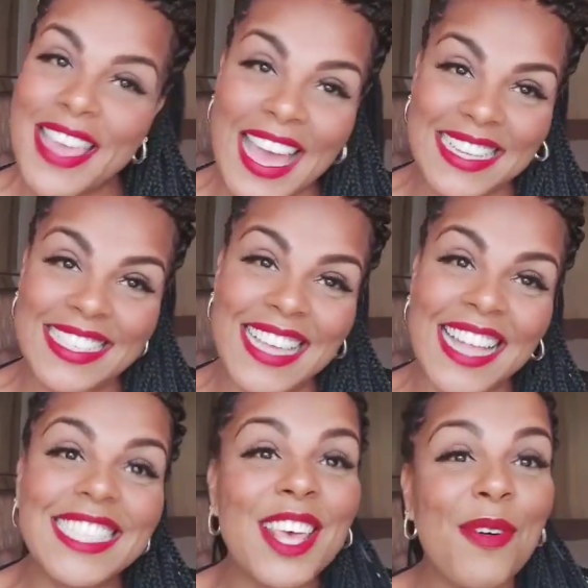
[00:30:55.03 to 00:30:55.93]
But
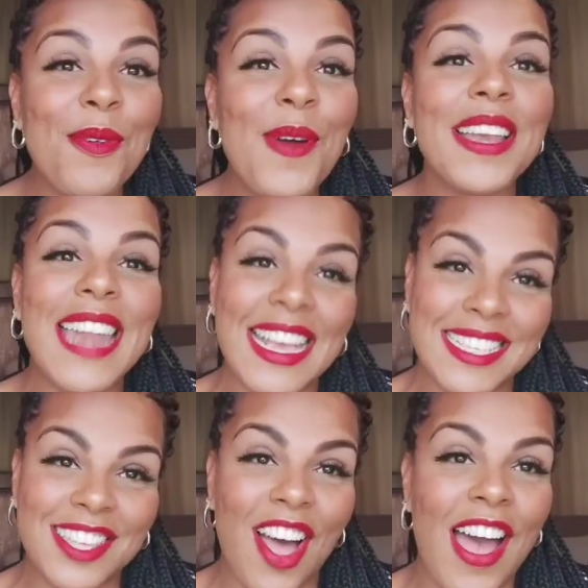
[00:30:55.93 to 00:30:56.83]
yes, until
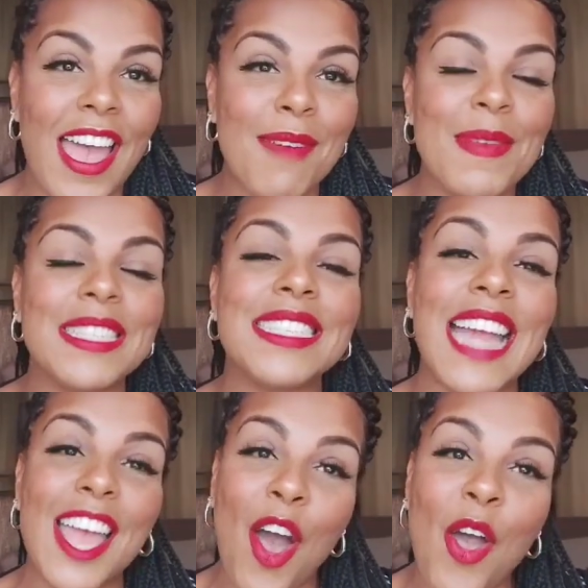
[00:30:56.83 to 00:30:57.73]
next time,
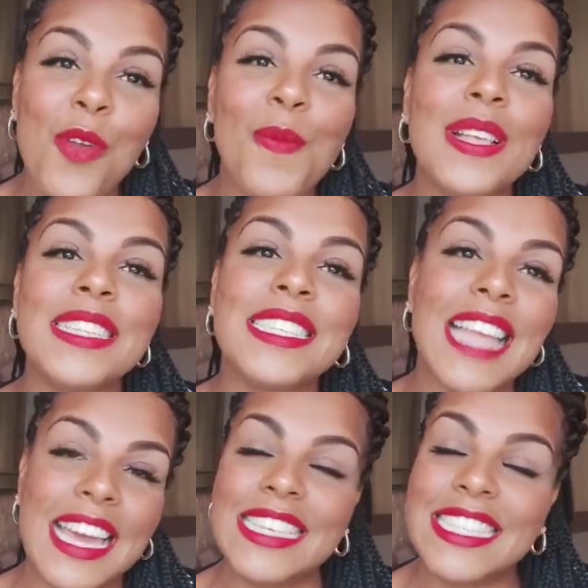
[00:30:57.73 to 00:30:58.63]
stay home,
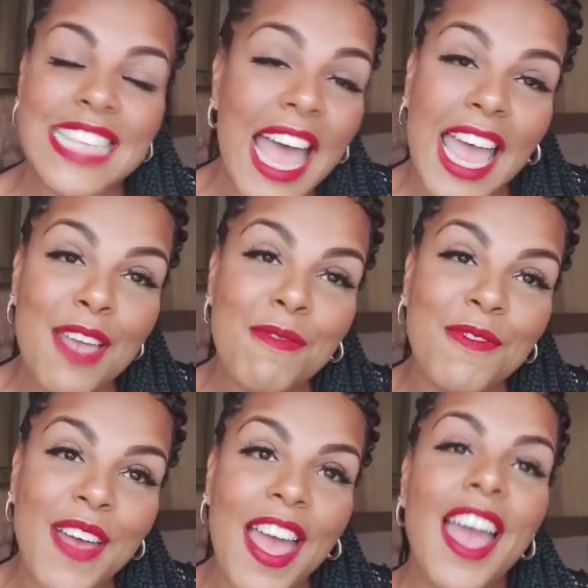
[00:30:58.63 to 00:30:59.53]
stay
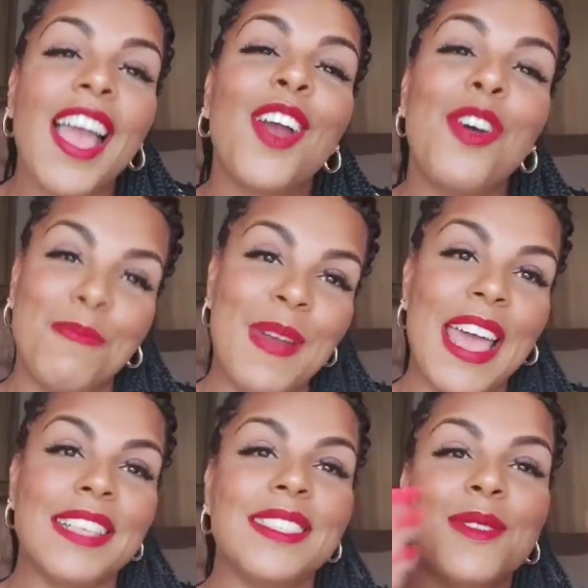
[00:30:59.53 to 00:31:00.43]
safe. God
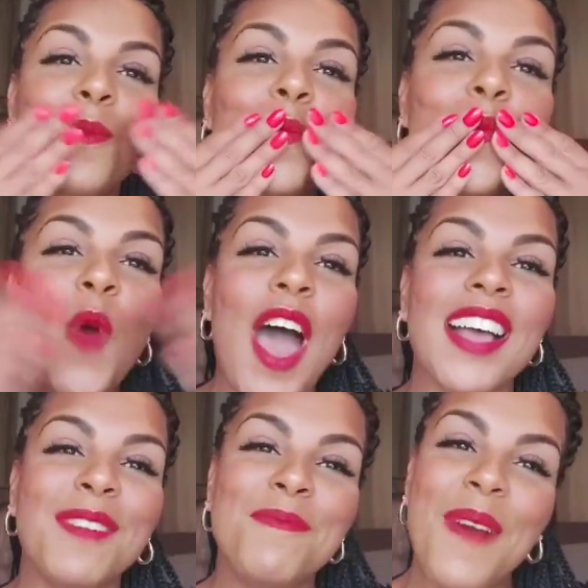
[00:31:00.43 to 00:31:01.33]
bless.
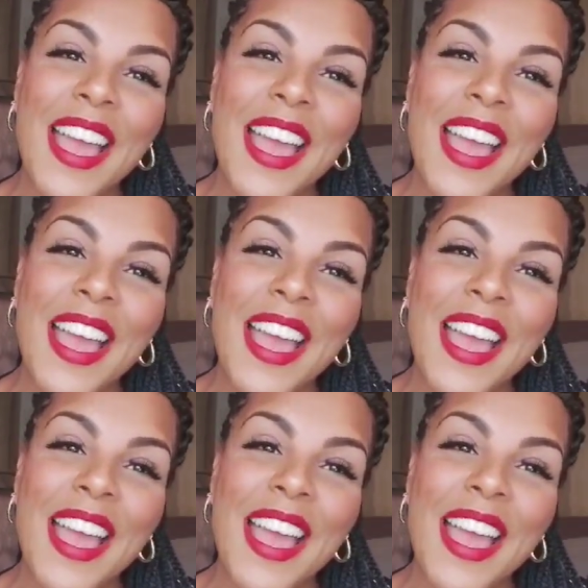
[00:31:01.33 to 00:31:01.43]
Mwah.